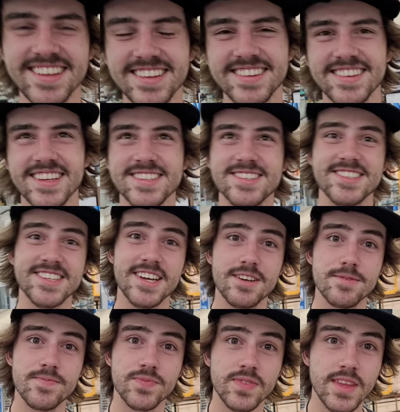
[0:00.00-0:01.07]
what's your
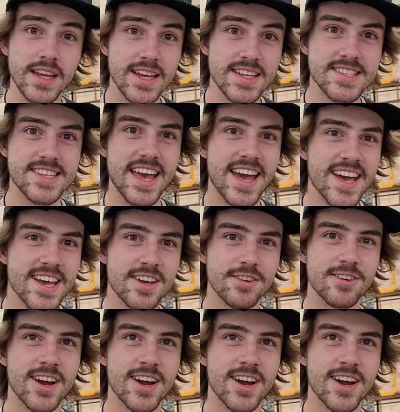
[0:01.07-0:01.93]
Instagram? It's at